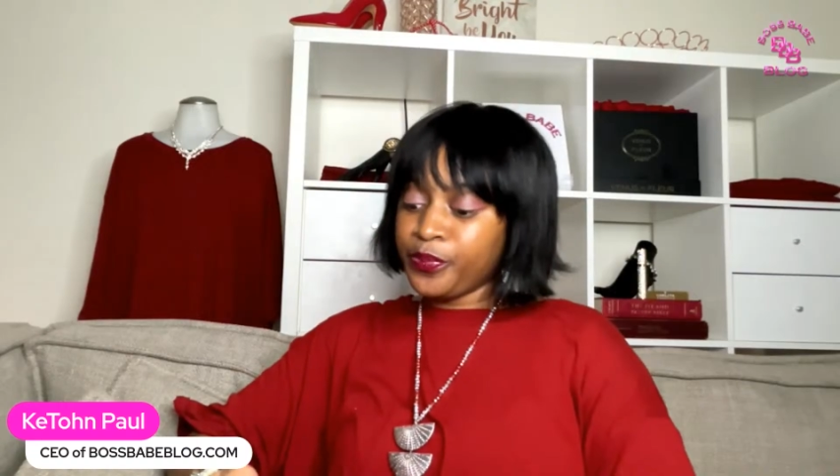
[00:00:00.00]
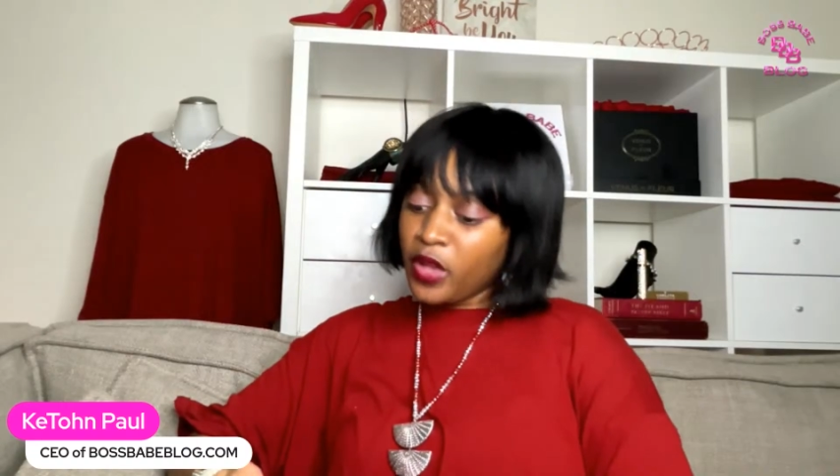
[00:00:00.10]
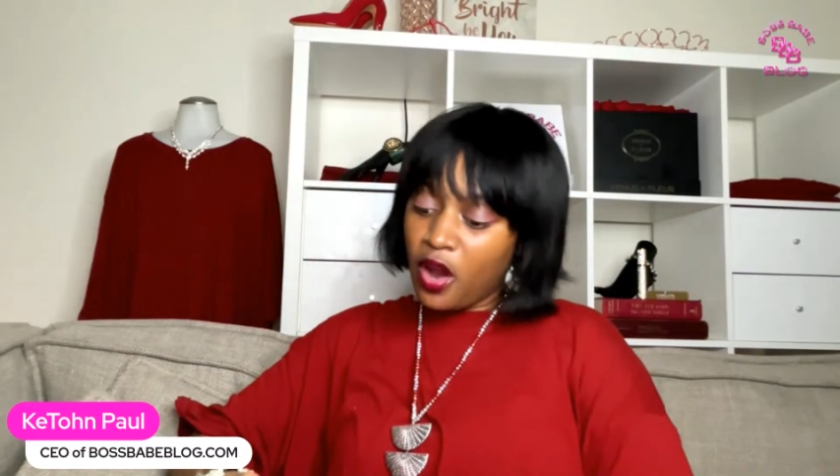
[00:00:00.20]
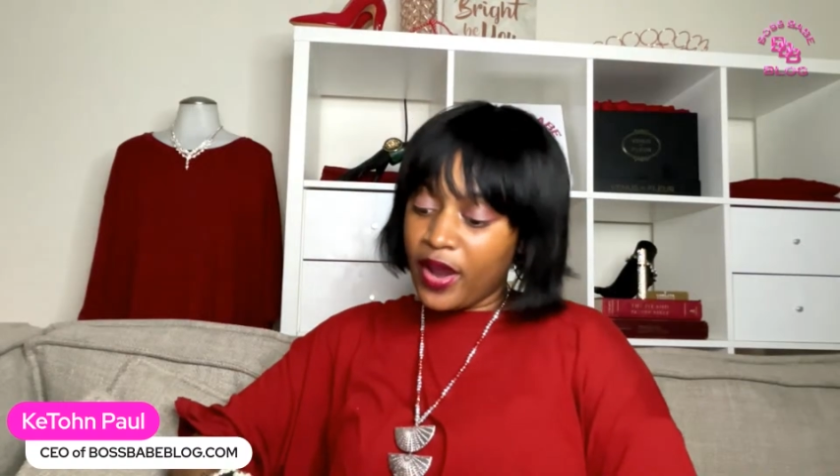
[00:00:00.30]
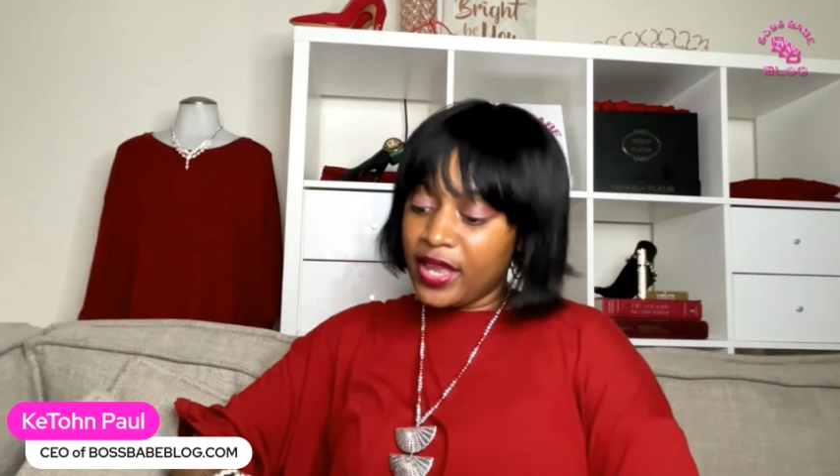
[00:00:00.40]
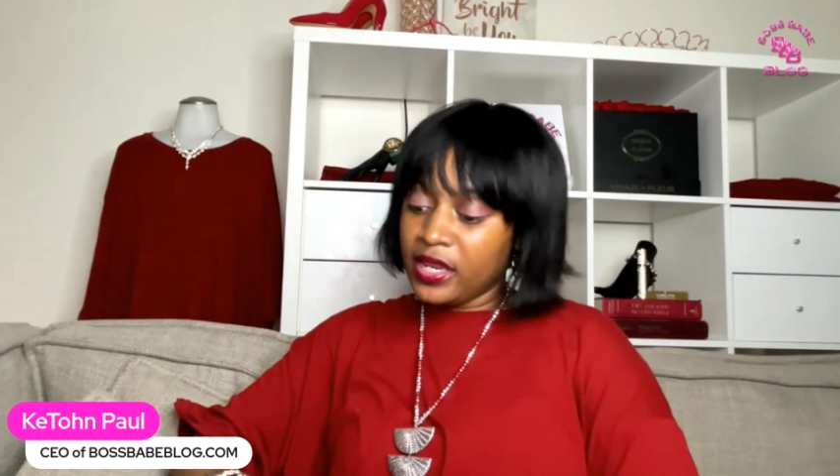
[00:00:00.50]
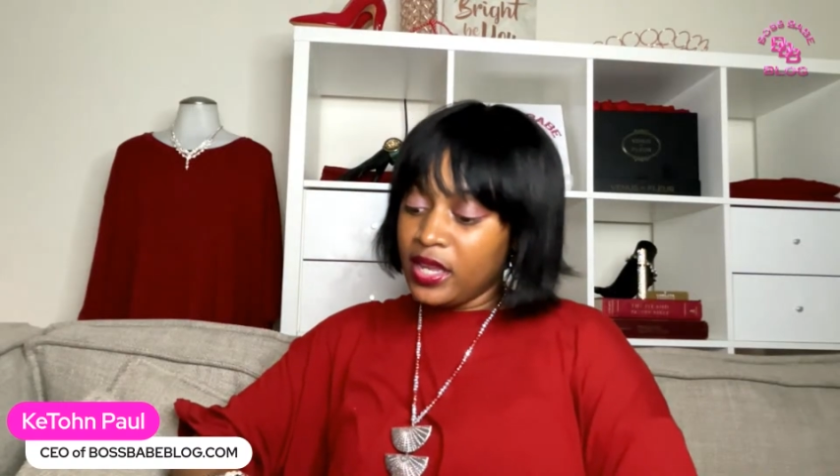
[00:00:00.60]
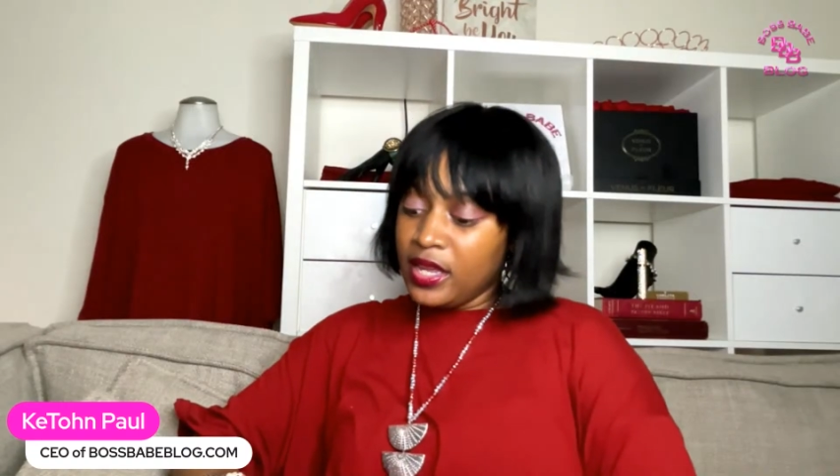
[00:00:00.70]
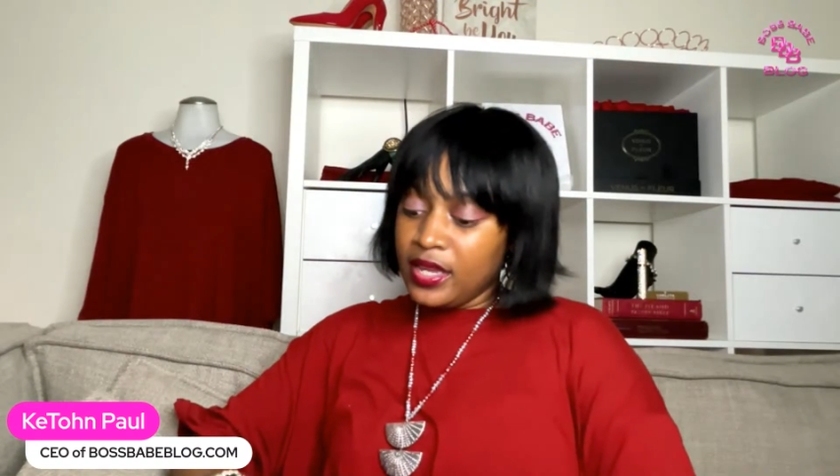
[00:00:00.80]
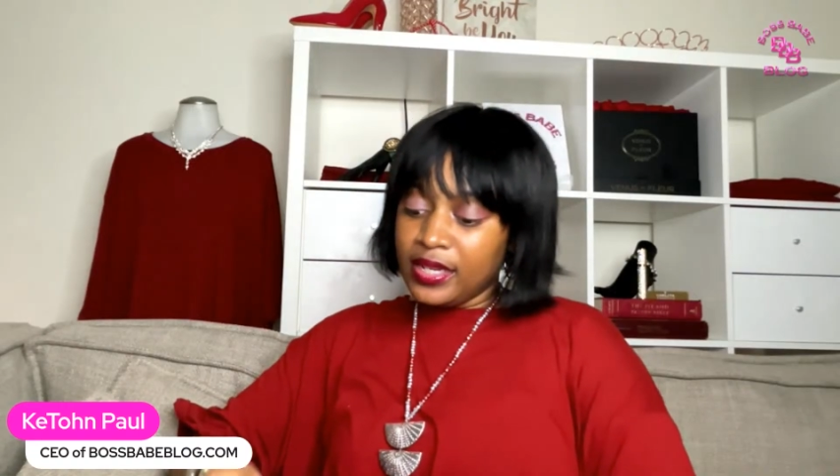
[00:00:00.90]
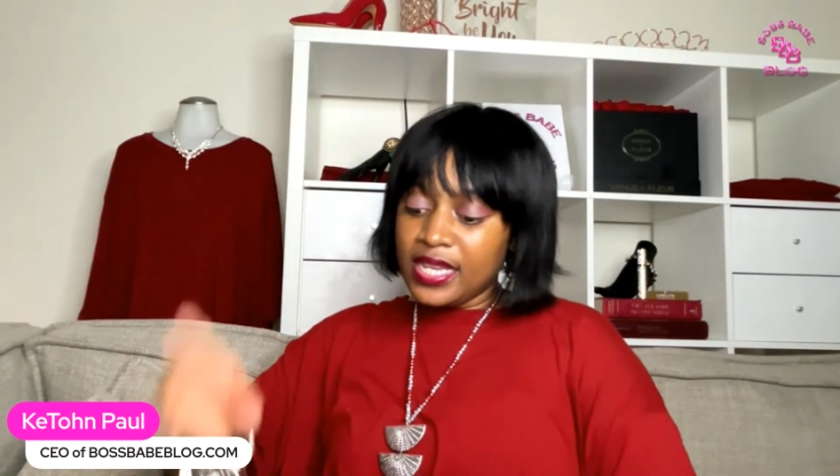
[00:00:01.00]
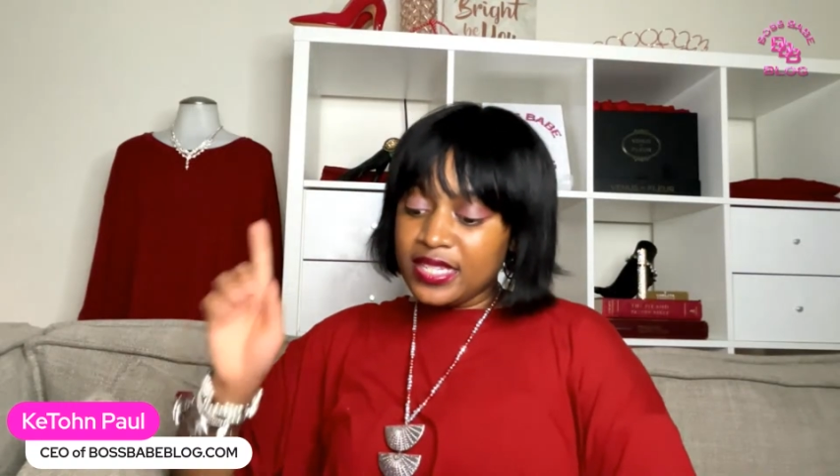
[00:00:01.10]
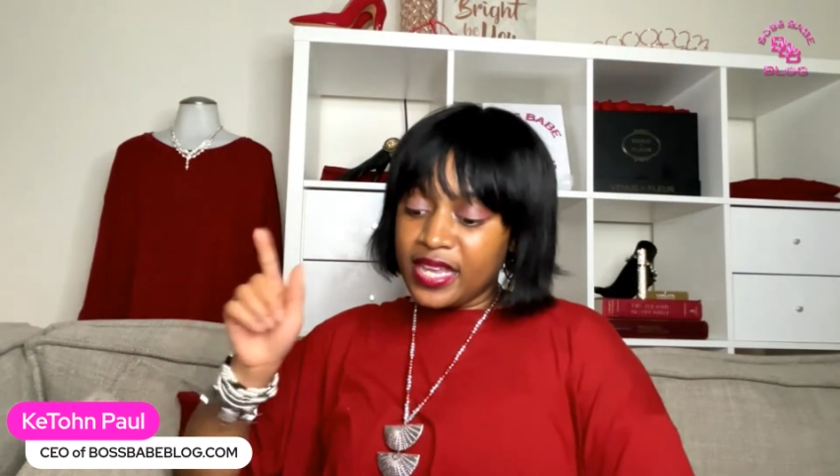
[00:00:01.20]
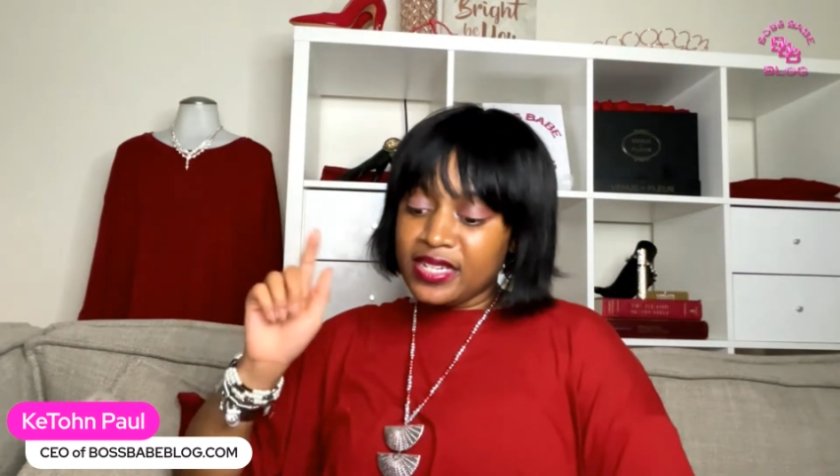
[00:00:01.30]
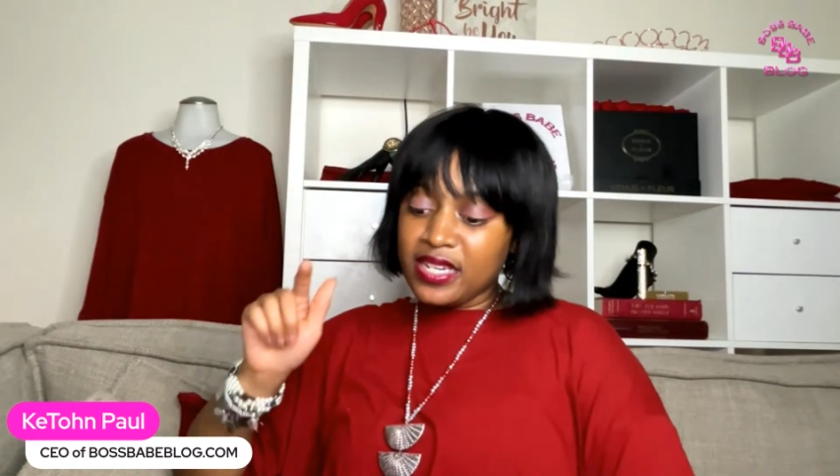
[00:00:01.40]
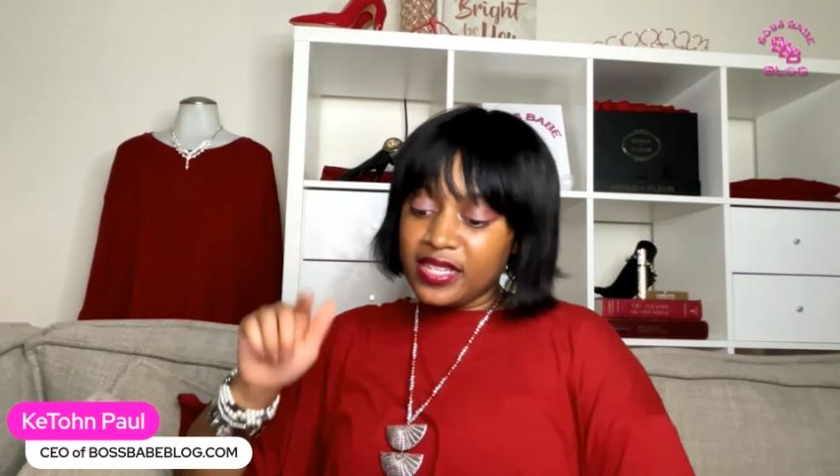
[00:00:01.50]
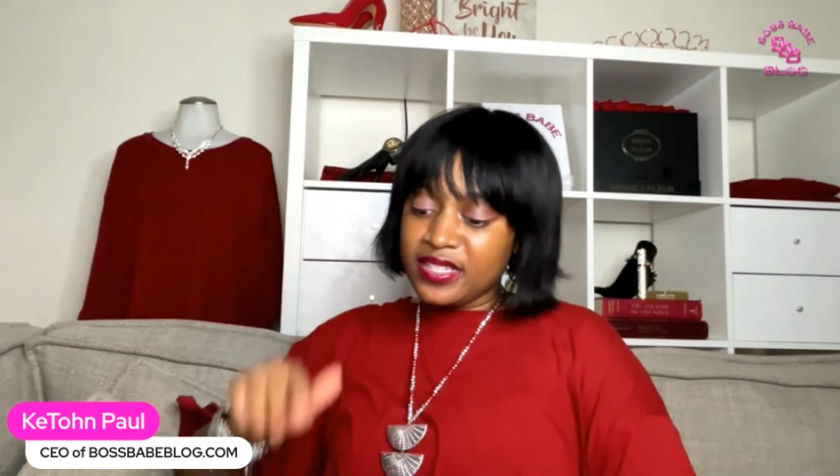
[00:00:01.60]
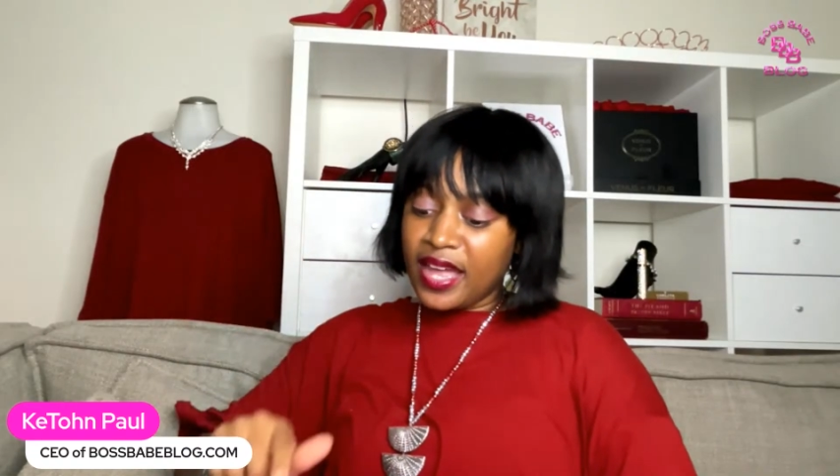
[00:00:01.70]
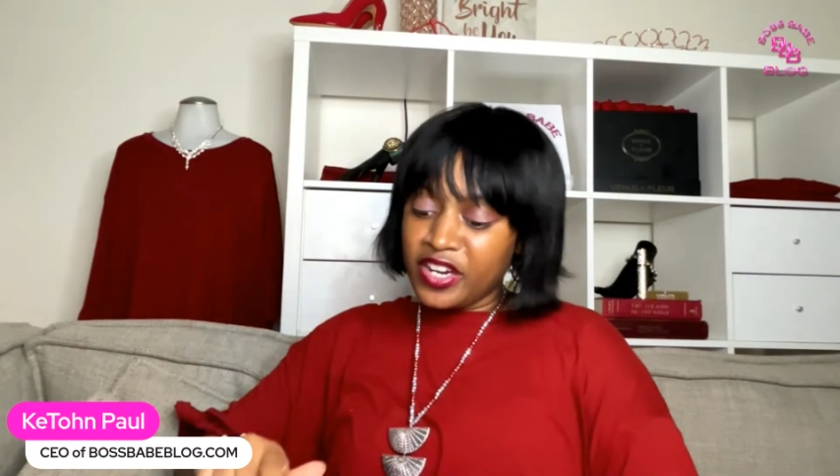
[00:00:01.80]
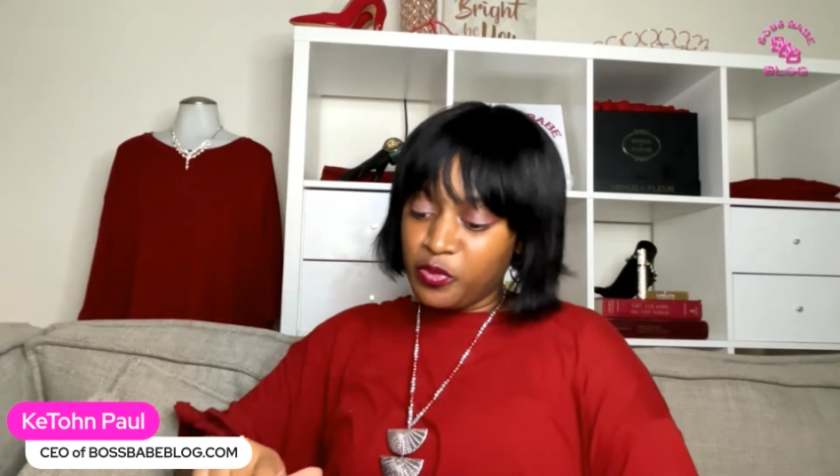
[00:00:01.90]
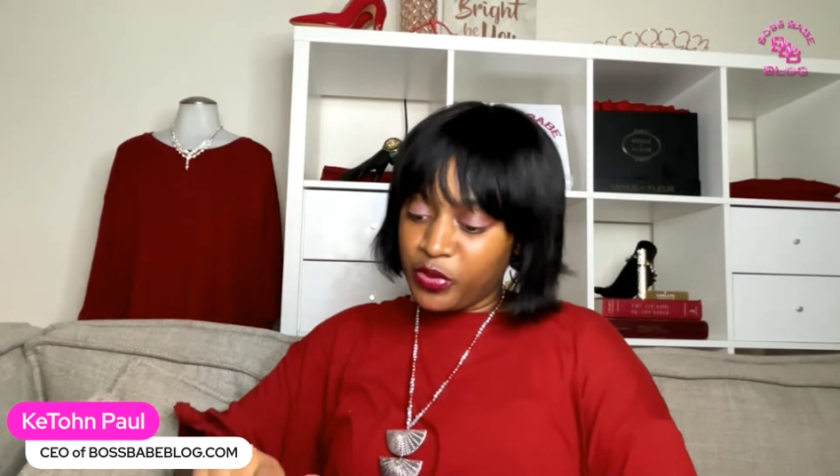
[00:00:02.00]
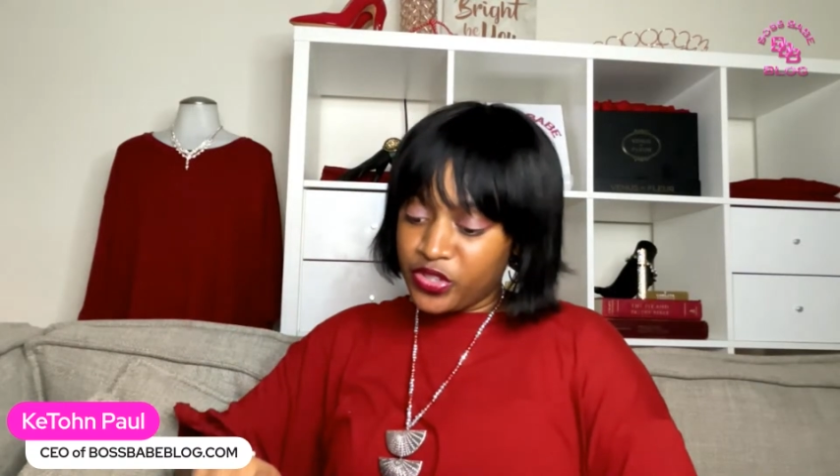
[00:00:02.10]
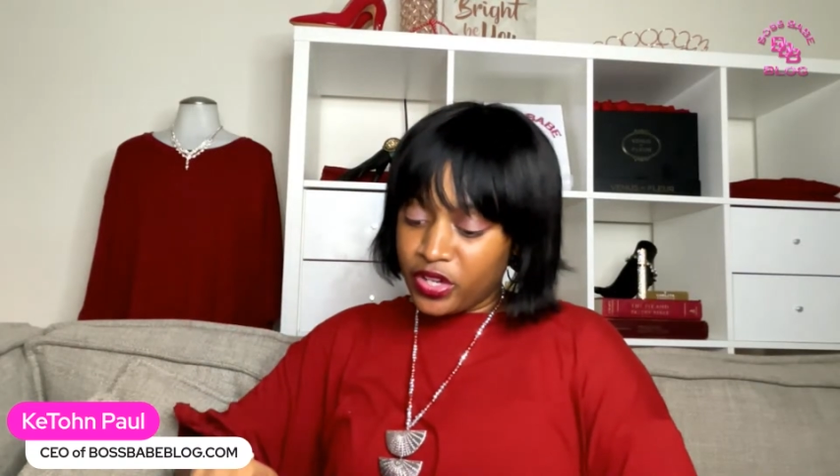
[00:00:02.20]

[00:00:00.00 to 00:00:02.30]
All right, let's get into this 90%